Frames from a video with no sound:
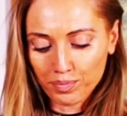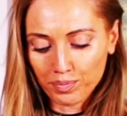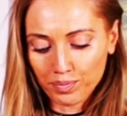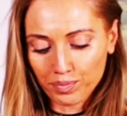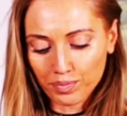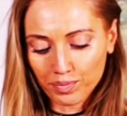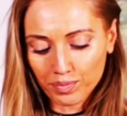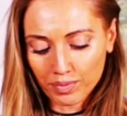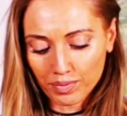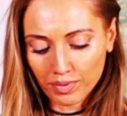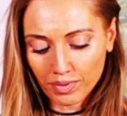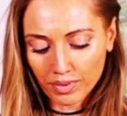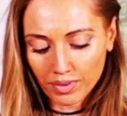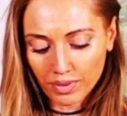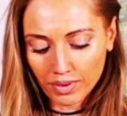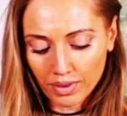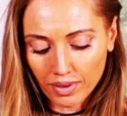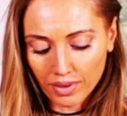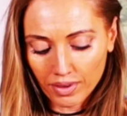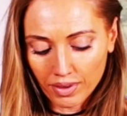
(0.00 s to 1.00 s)

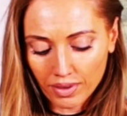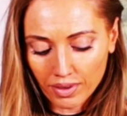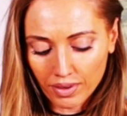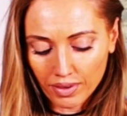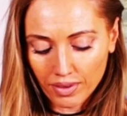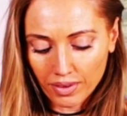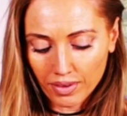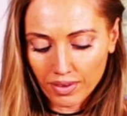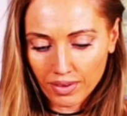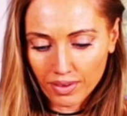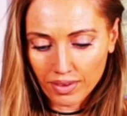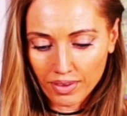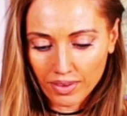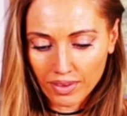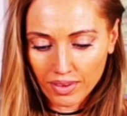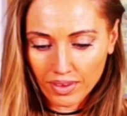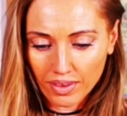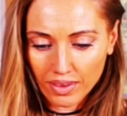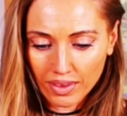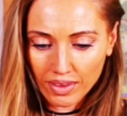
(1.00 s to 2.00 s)

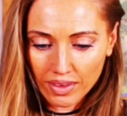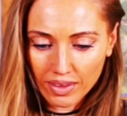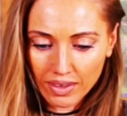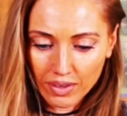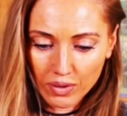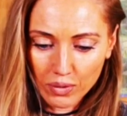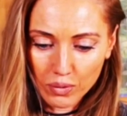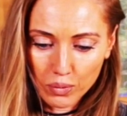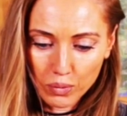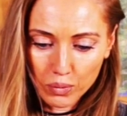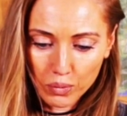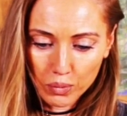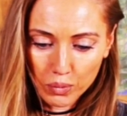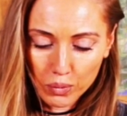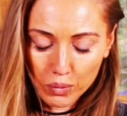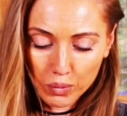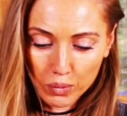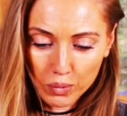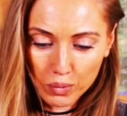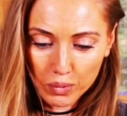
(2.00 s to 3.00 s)
(silence)